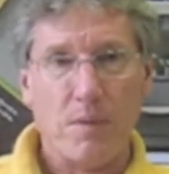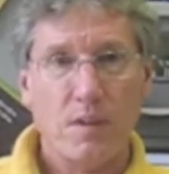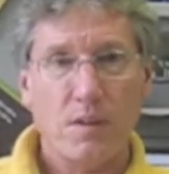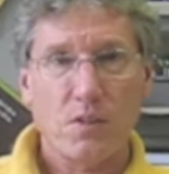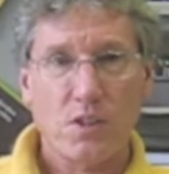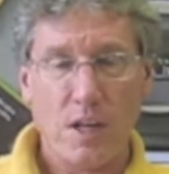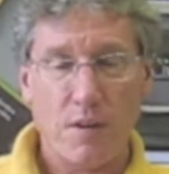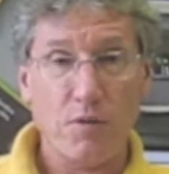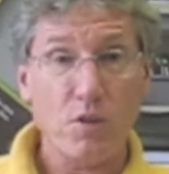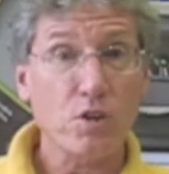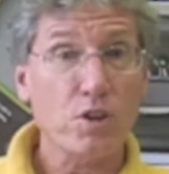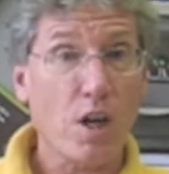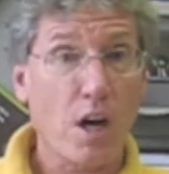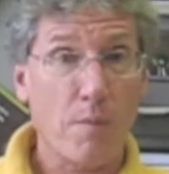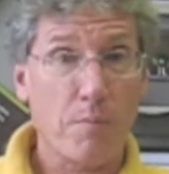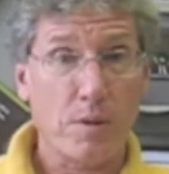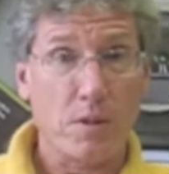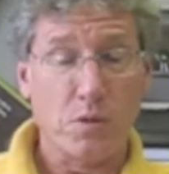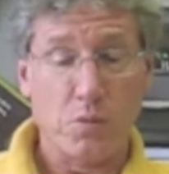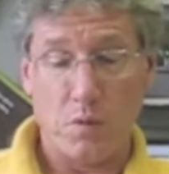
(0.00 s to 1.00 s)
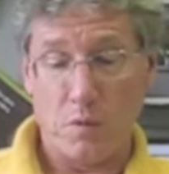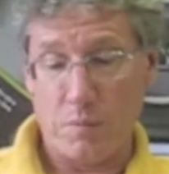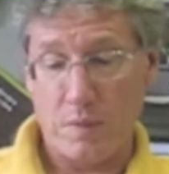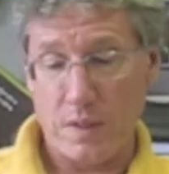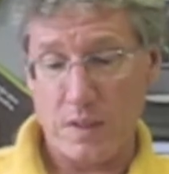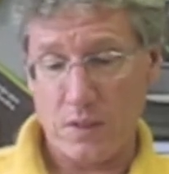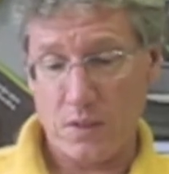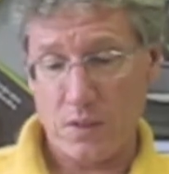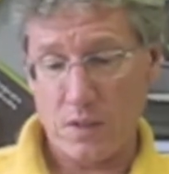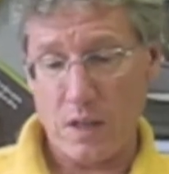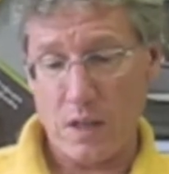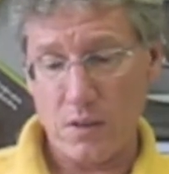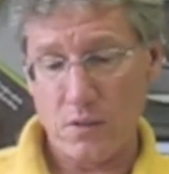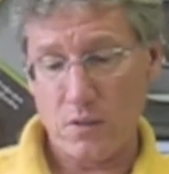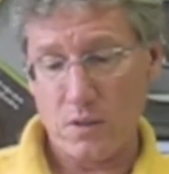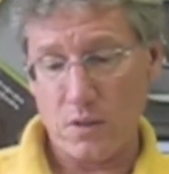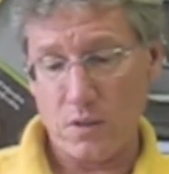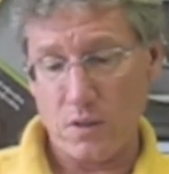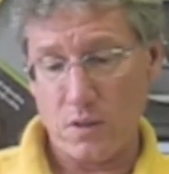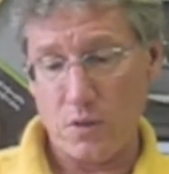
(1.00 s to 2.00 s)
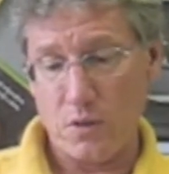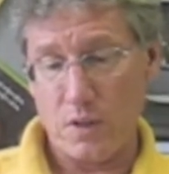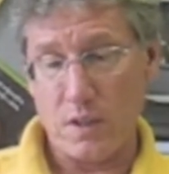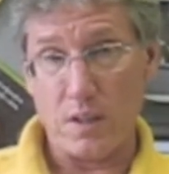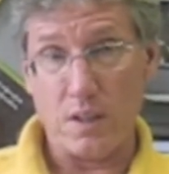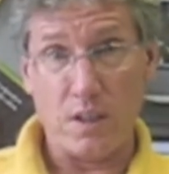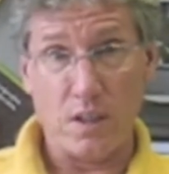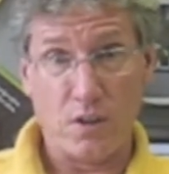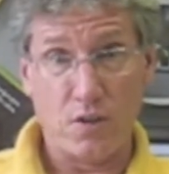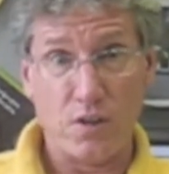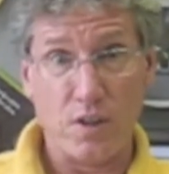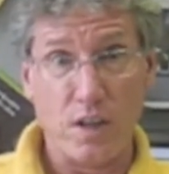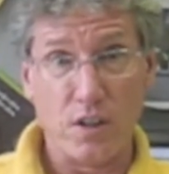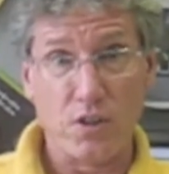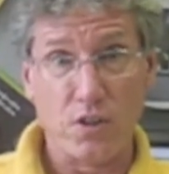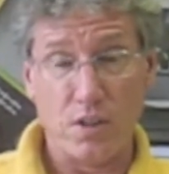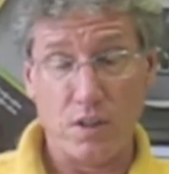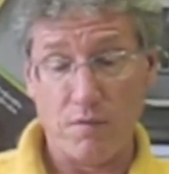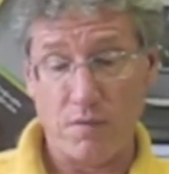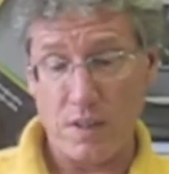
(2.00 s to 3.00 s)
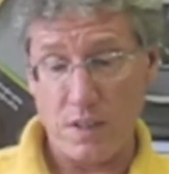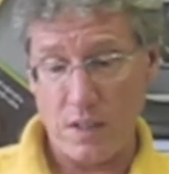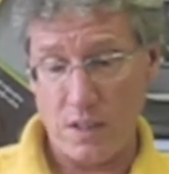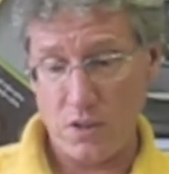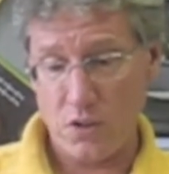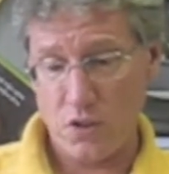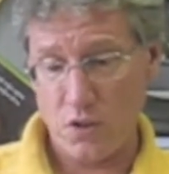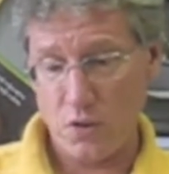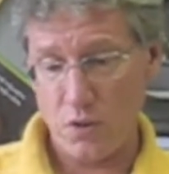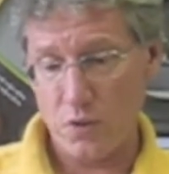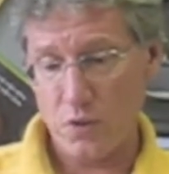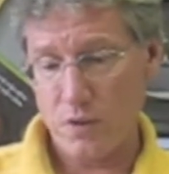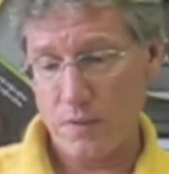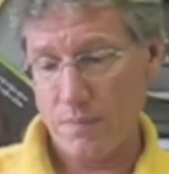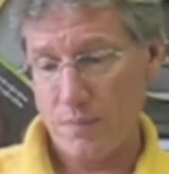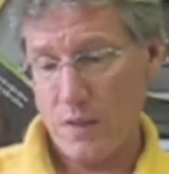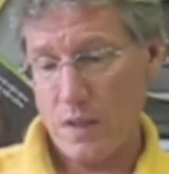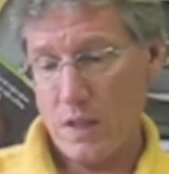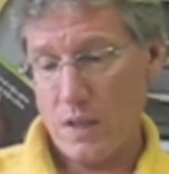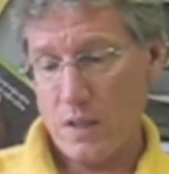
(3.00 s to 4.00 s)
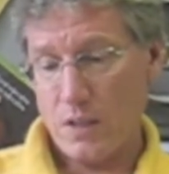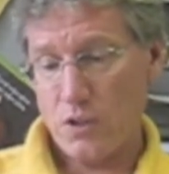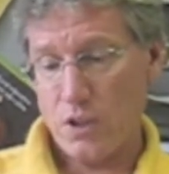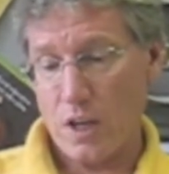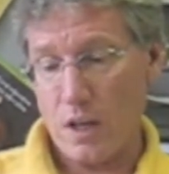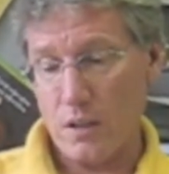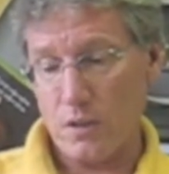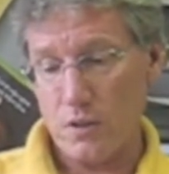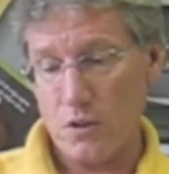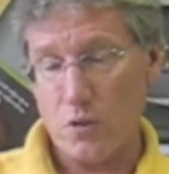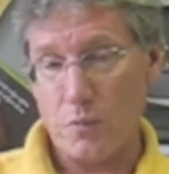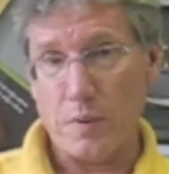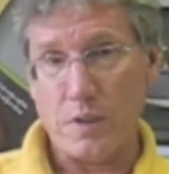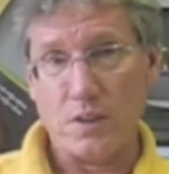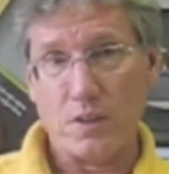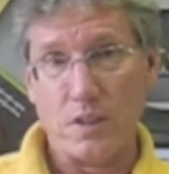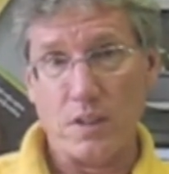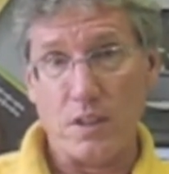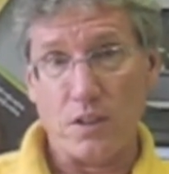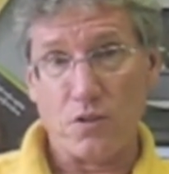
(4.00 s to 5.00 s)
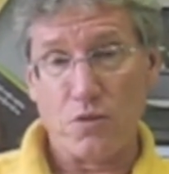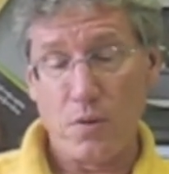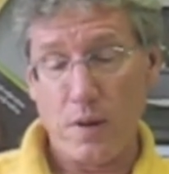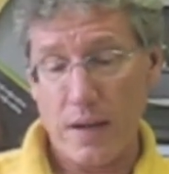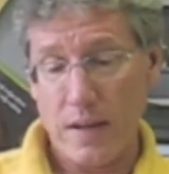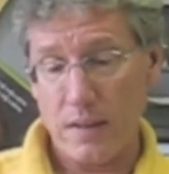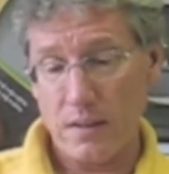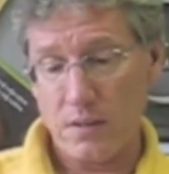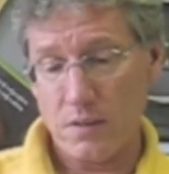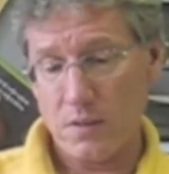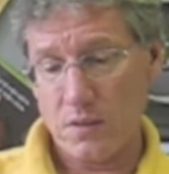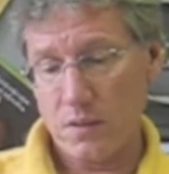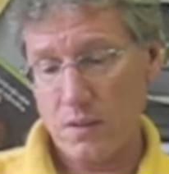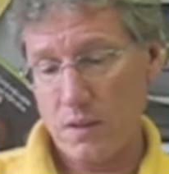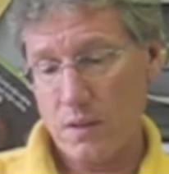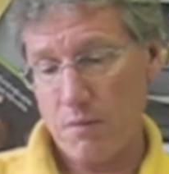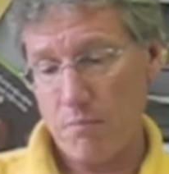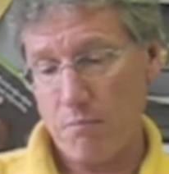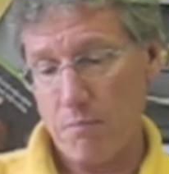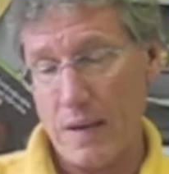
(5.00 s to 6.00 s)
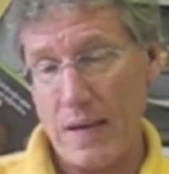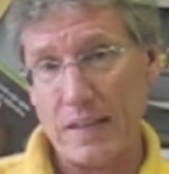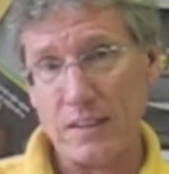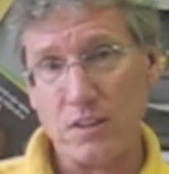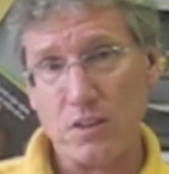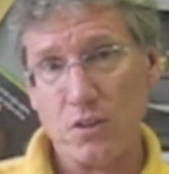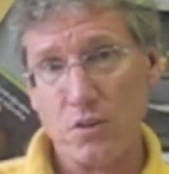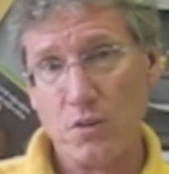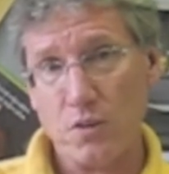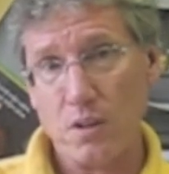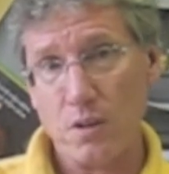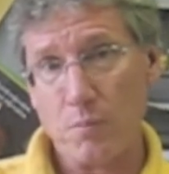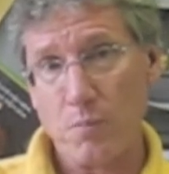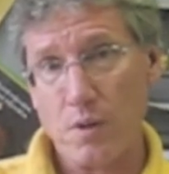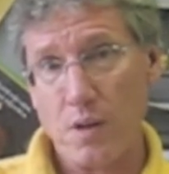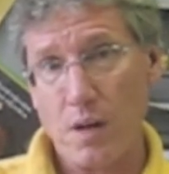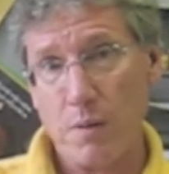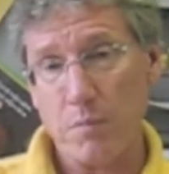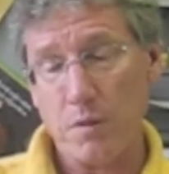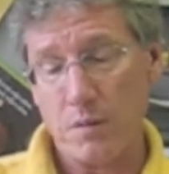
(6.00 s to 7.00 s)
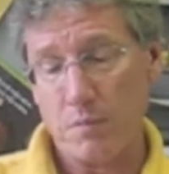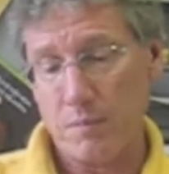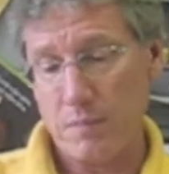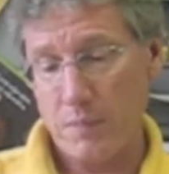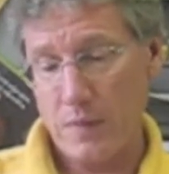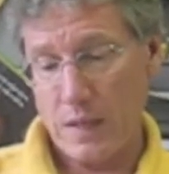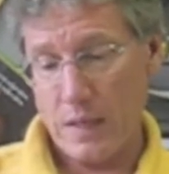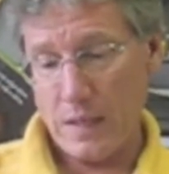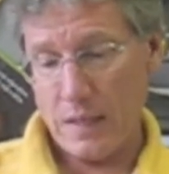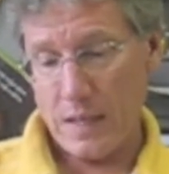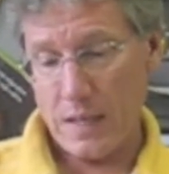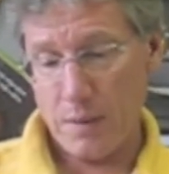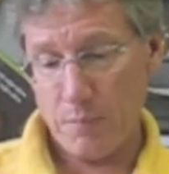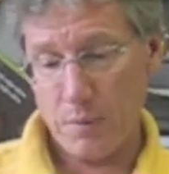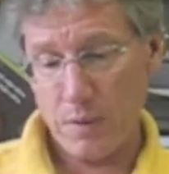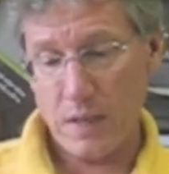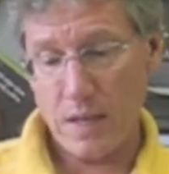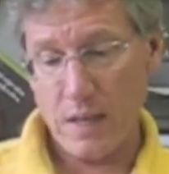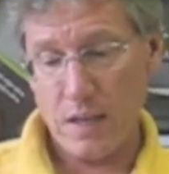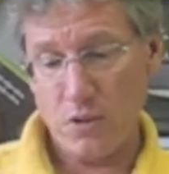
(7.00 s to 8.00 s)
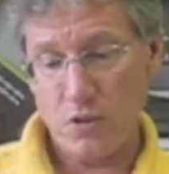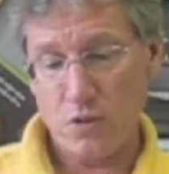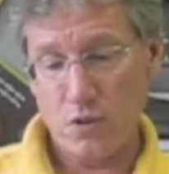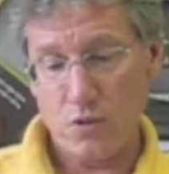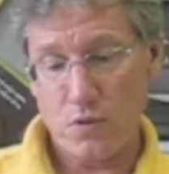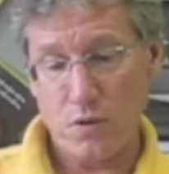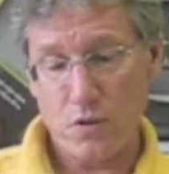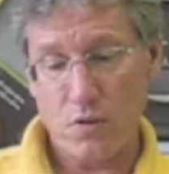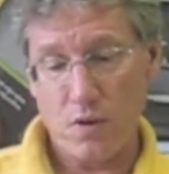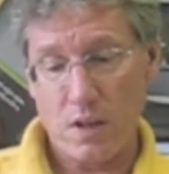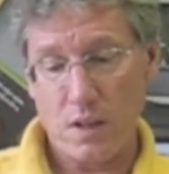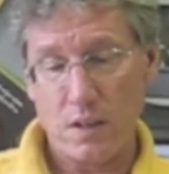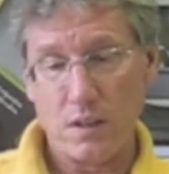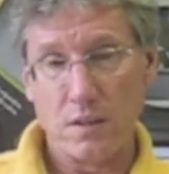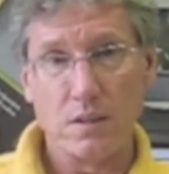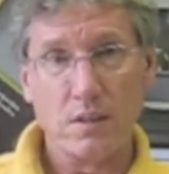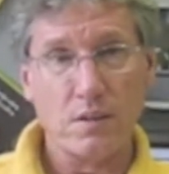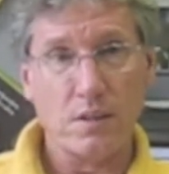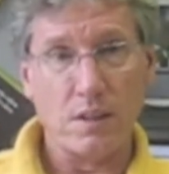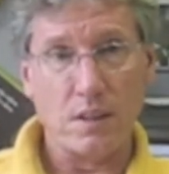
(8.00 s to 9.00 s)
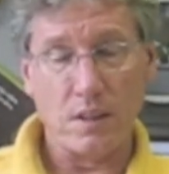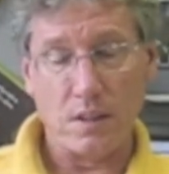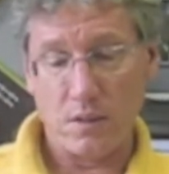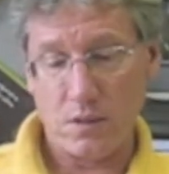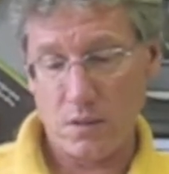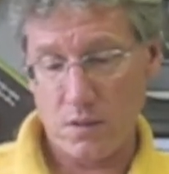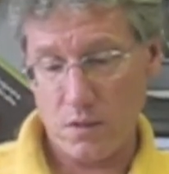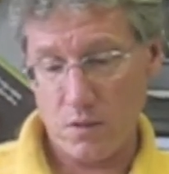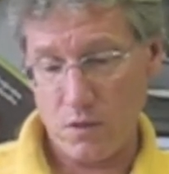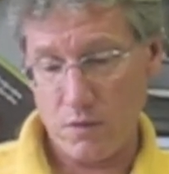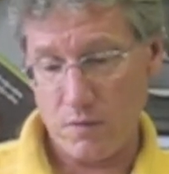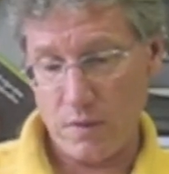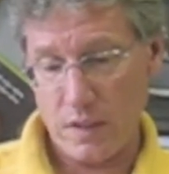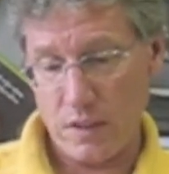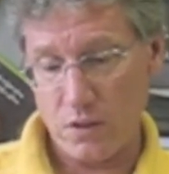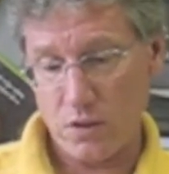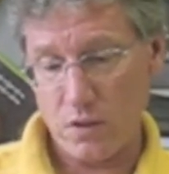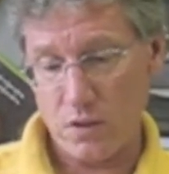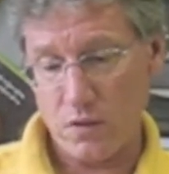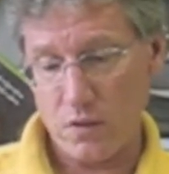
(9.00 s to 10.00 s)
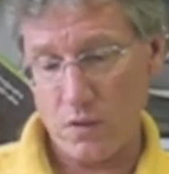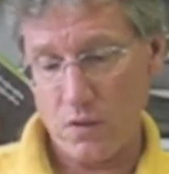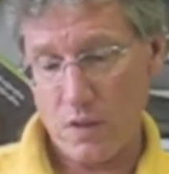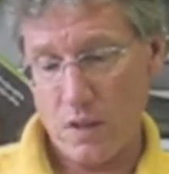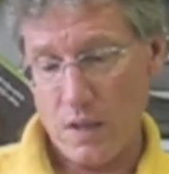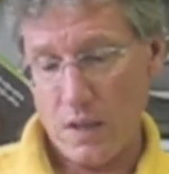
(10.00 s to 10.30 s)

Several topics will be discussed, including an introduction of the issues, childhood obesity trends, magnitude of the problem, implications for chronic disease interventions,